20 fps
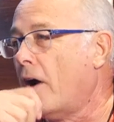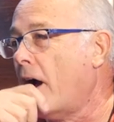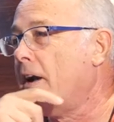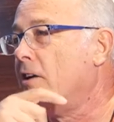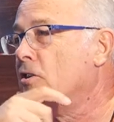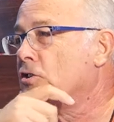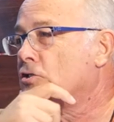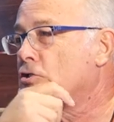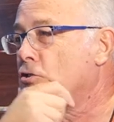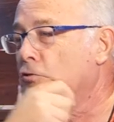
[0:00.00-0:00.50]

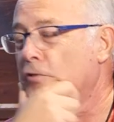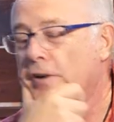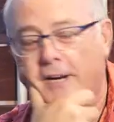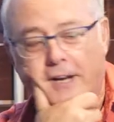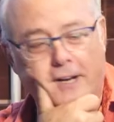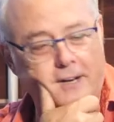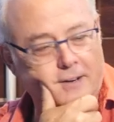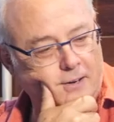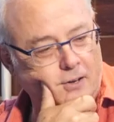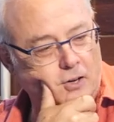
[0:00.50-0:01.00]
writers to
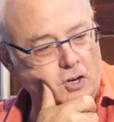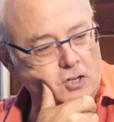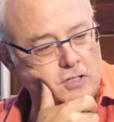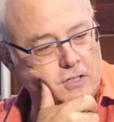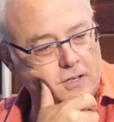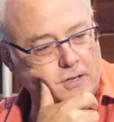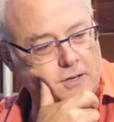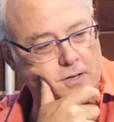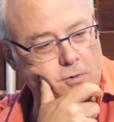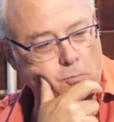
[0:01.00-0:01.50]
read
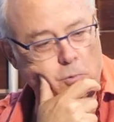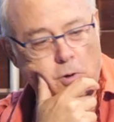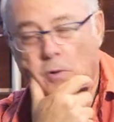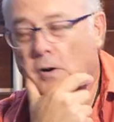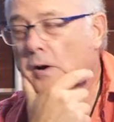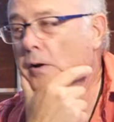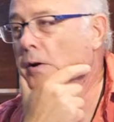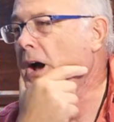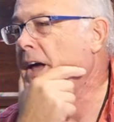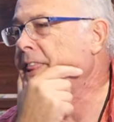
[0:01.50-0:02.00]
because we
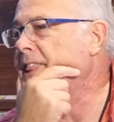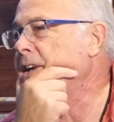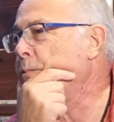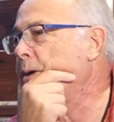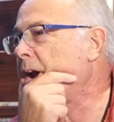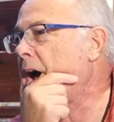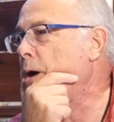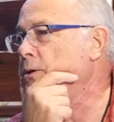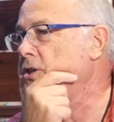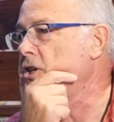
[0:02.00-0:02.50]
were, I think
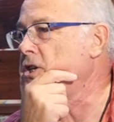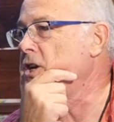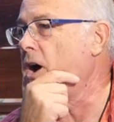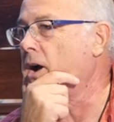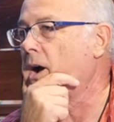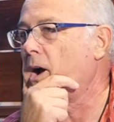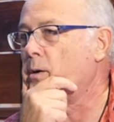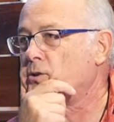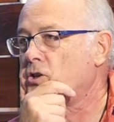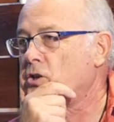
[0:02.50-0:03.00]
when I was a
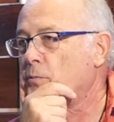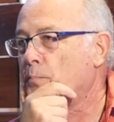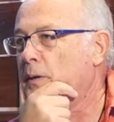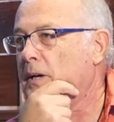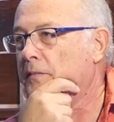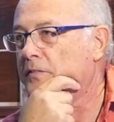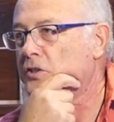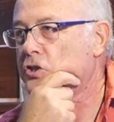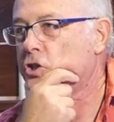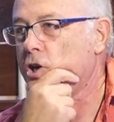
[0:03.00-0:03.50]
young, I was a
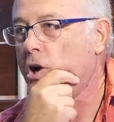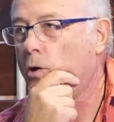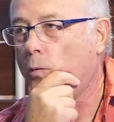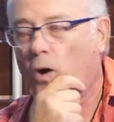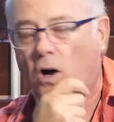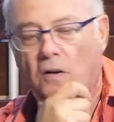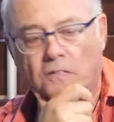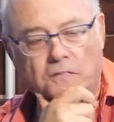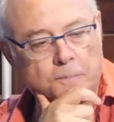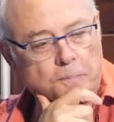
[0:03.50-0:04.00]
bit of a show
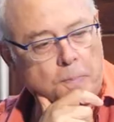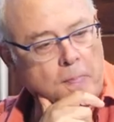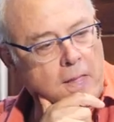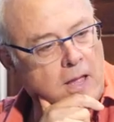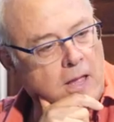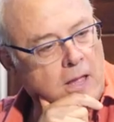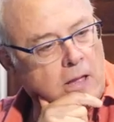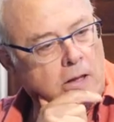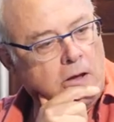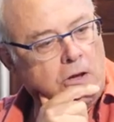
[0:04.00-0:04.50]
off.
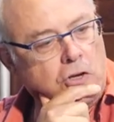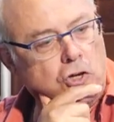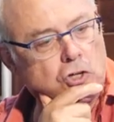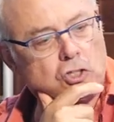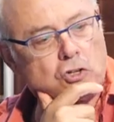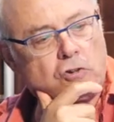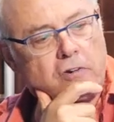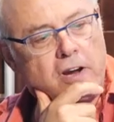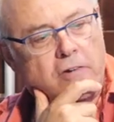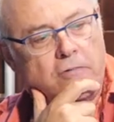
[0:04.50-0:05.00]
Your
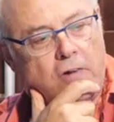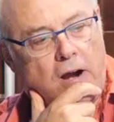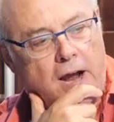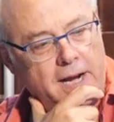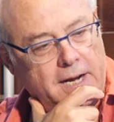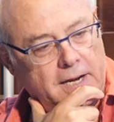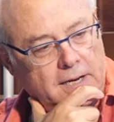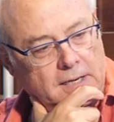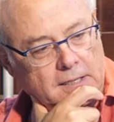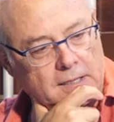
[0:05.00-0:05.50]

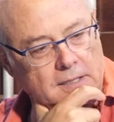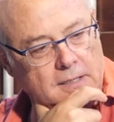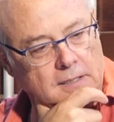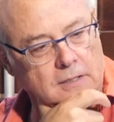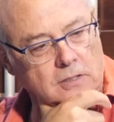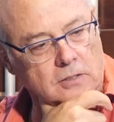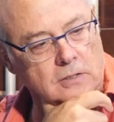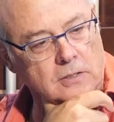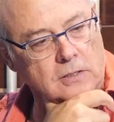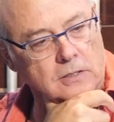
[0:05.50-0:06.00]
screenwriting,
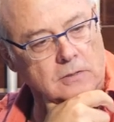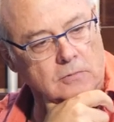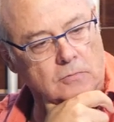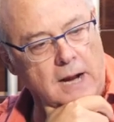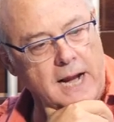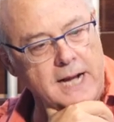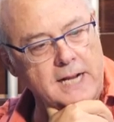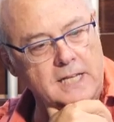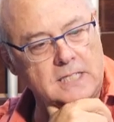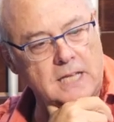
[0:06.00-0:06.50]

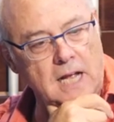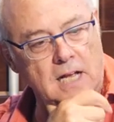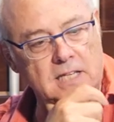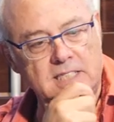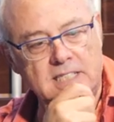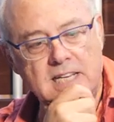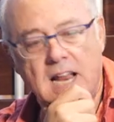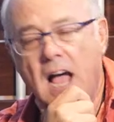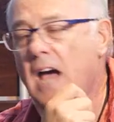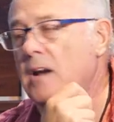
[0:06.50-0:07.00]
writing style
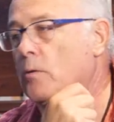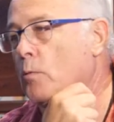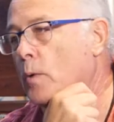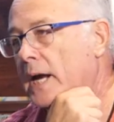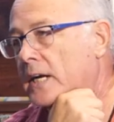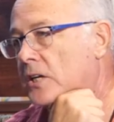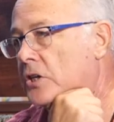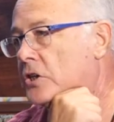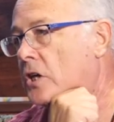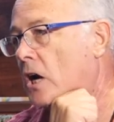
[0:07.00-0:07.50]
is not a
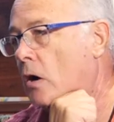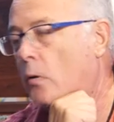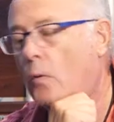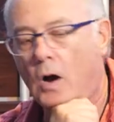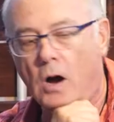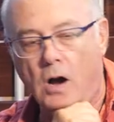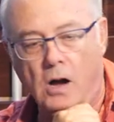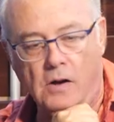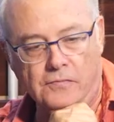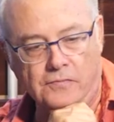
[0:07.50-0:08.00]
way to show
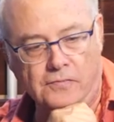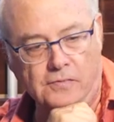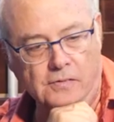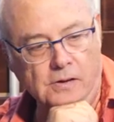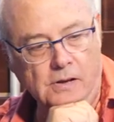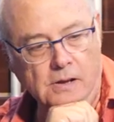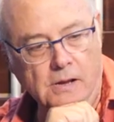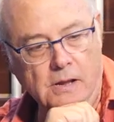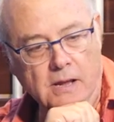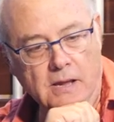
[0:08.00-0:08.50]
off.
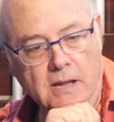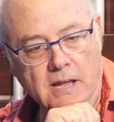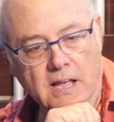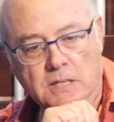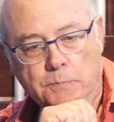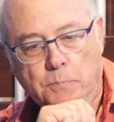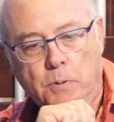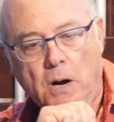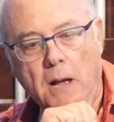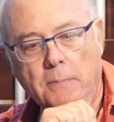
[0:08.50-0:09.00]

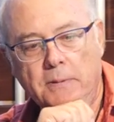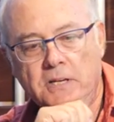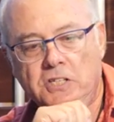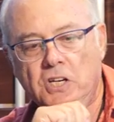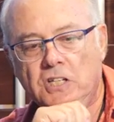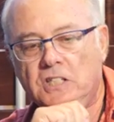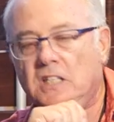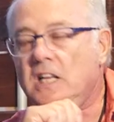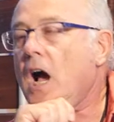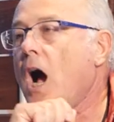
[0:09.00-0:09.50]
It's probably
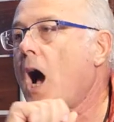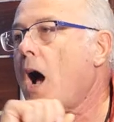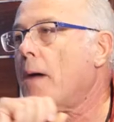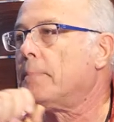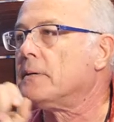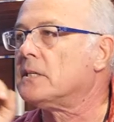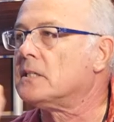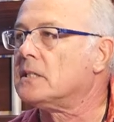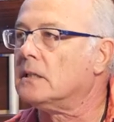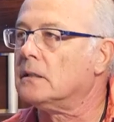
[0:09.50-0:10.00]
just the
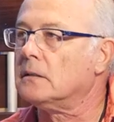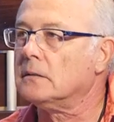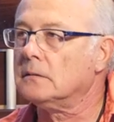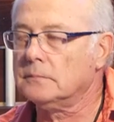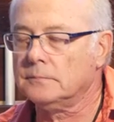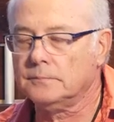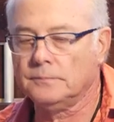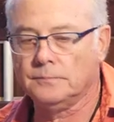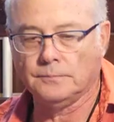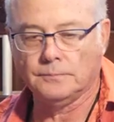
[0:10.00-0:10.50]
opposite.
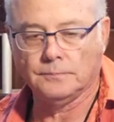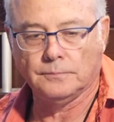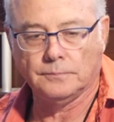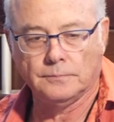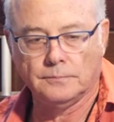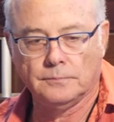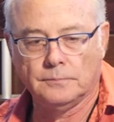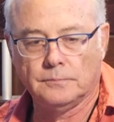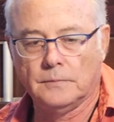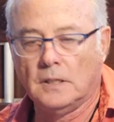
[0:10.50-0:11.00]

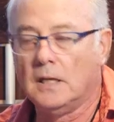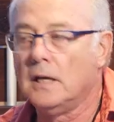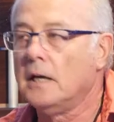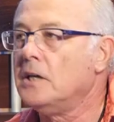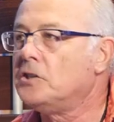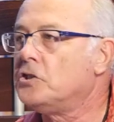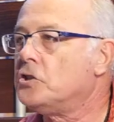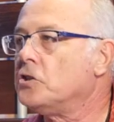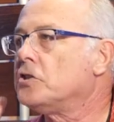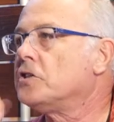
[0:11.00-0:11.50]

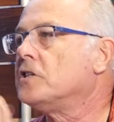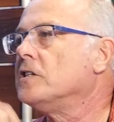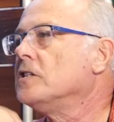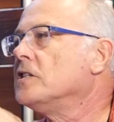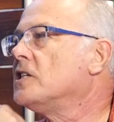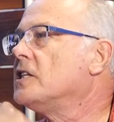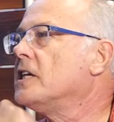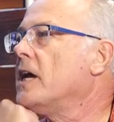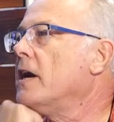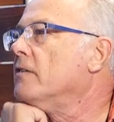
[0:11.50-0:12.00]
It's your
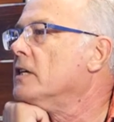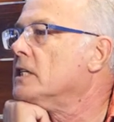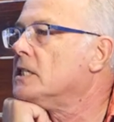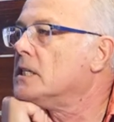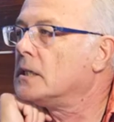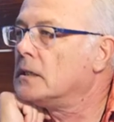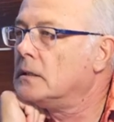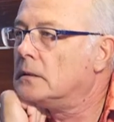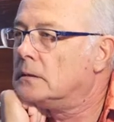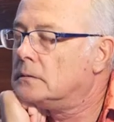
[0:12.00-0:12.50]
sincerity.